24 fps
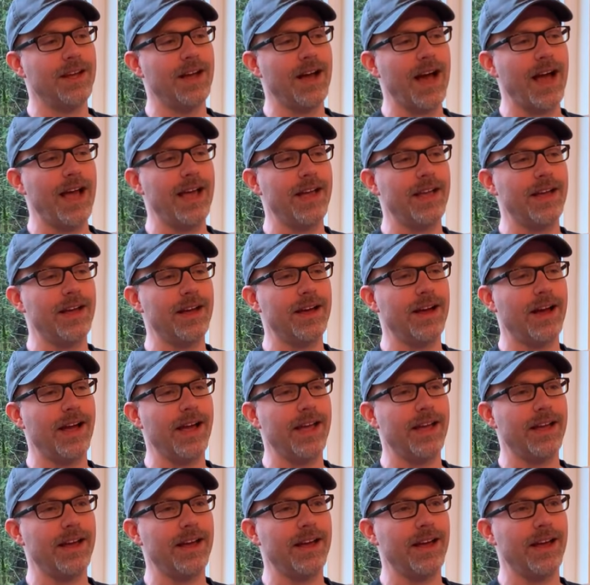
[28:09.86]
I, I,
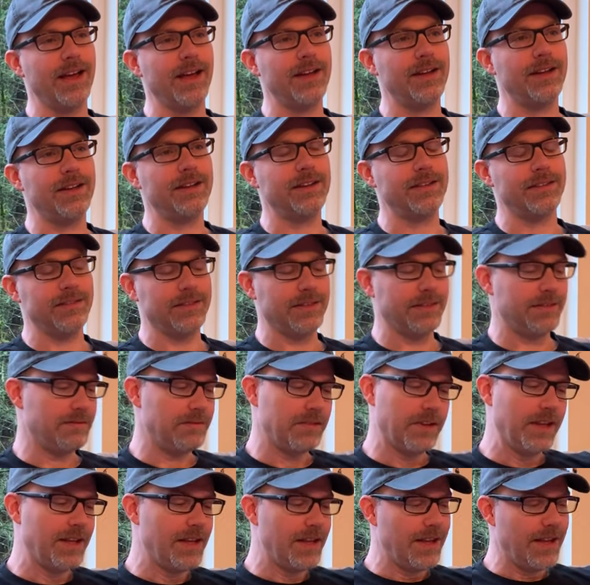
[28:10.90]
uh,
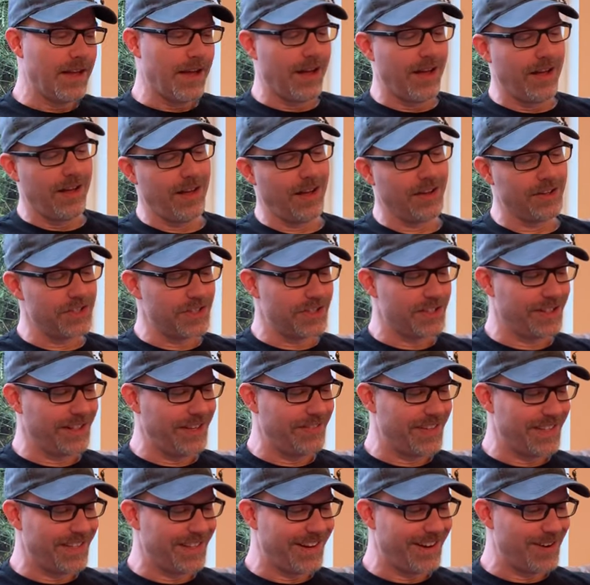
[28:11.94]
I'll just
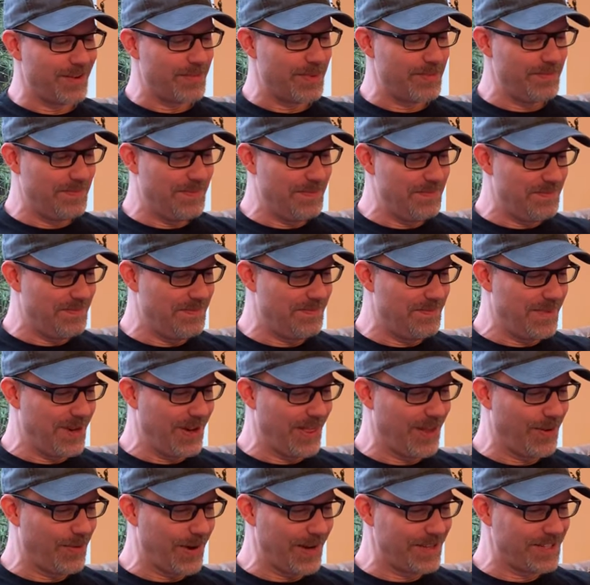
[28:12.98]
leave it there.
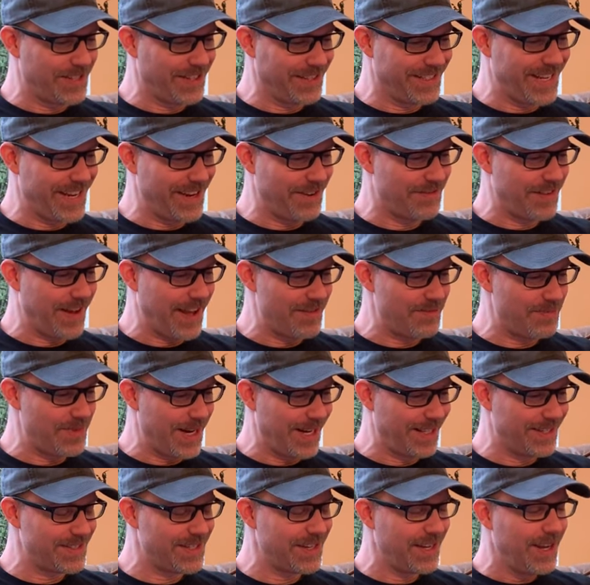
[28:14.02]
Otherwise it'll take five
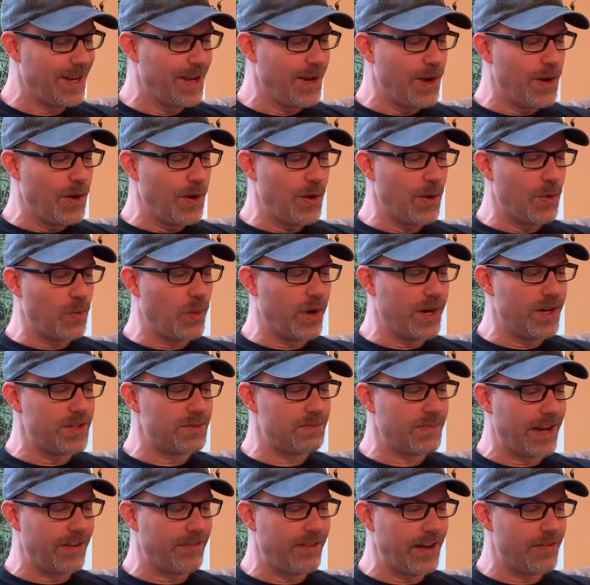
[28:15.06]
minutes. What is
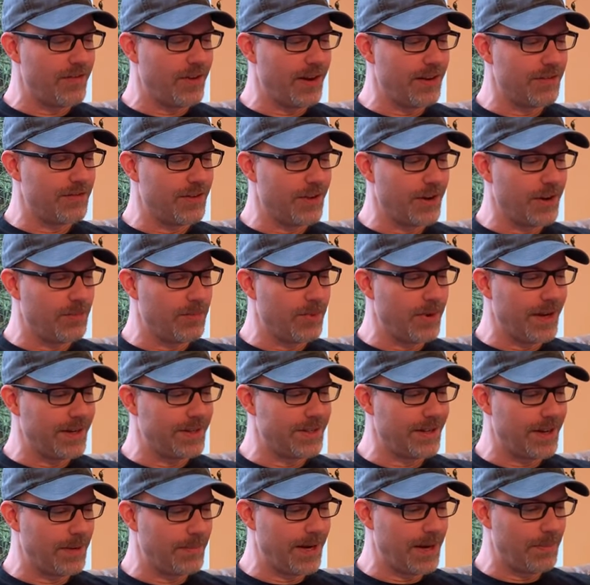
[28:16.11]
my favorite invertebrate?
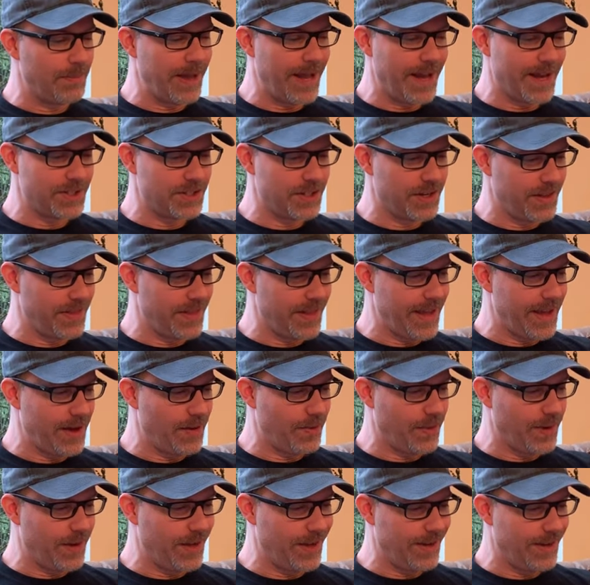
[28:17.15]
I'm gonna pass on that
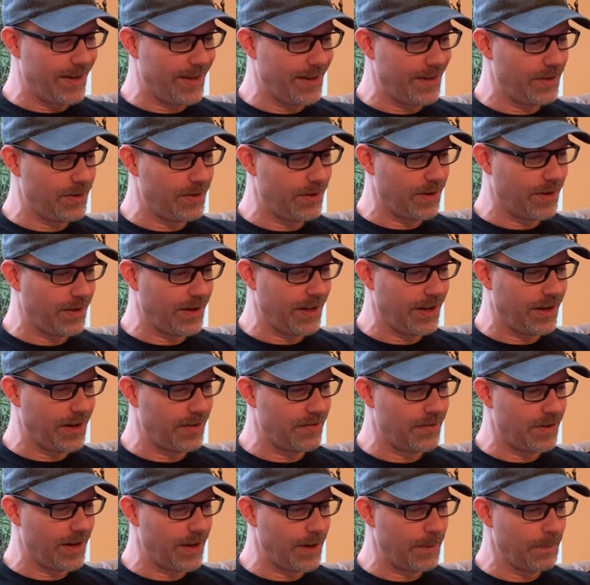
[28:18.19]
one. I already
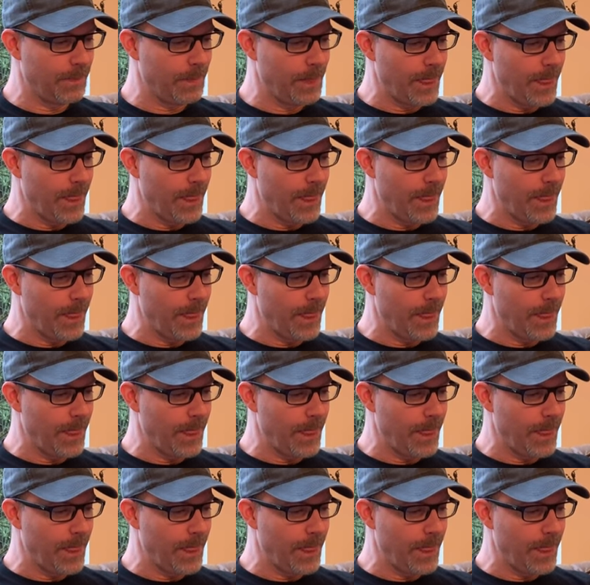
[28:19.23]
covered it.